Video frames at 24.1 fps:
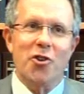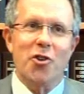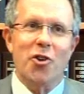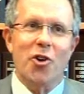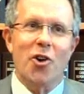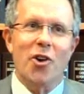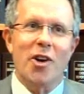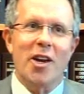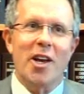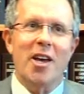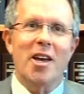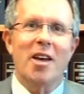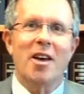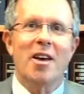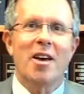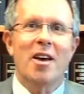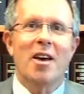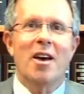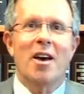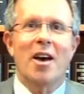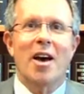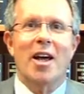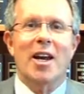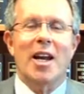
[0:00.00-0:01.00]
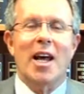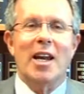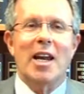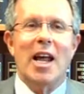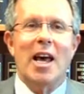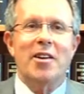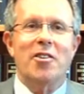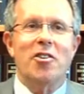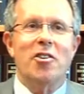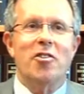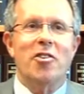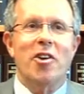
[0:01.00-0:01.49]
attorney, and I'd
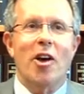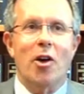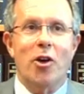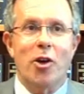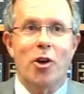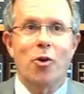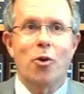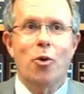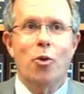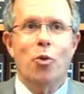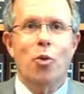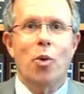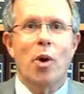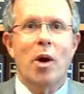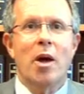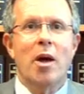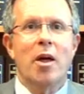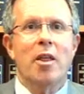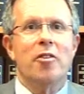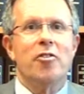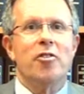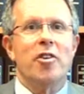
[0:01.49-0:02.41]
like to tell you